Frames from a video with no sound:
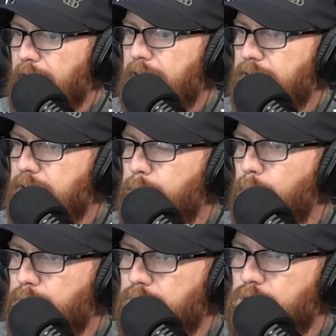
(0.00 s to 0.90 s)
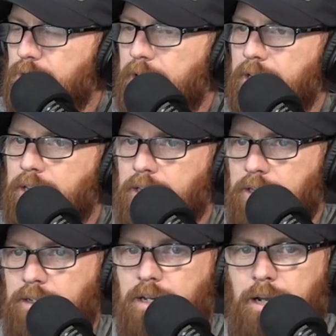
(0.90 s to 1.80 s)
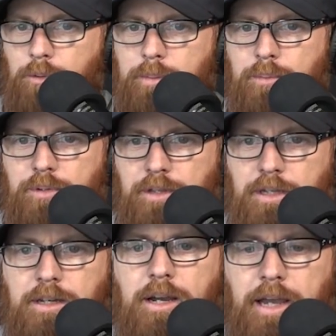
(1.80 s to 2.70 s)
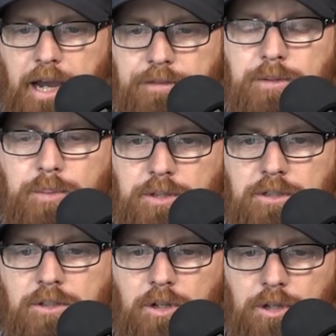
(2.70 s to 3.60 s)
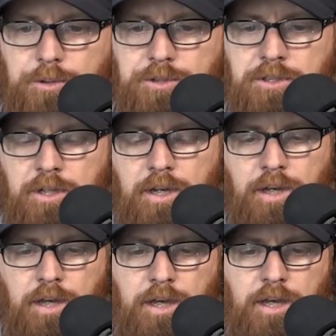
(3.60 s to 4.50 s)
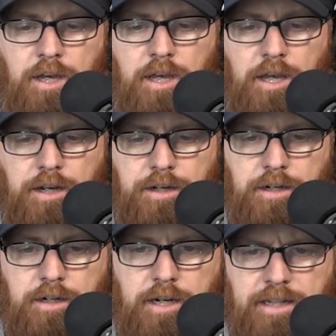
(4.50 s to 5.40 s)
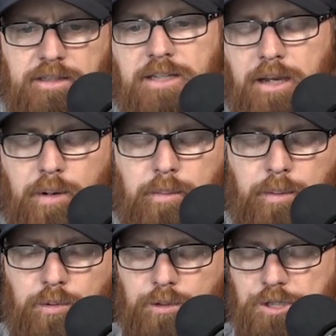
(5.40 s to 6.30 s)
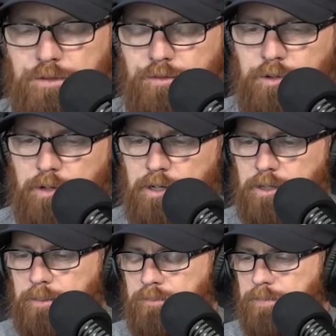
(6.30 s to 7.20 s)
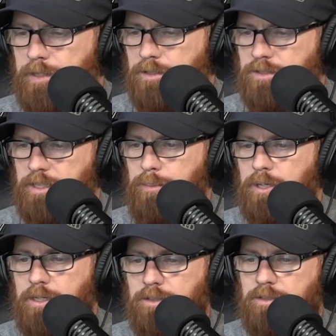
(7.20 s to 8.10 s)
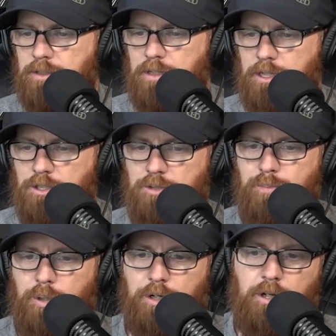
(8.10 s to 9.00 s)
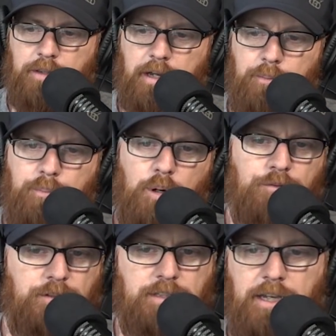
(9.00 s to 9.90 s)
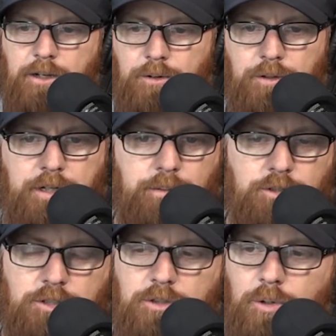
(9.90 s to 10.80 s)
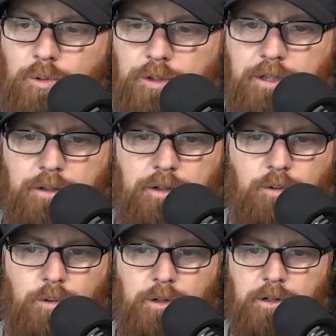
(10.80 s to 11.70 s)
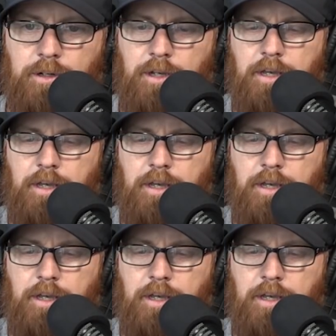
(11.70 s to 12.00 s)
I had to come up with the shot, and I remember thinking I have to put this close. And at the time, I remember reaching for a Z-Buzz and just putting it on that perfect angle, and it was just holding the corner.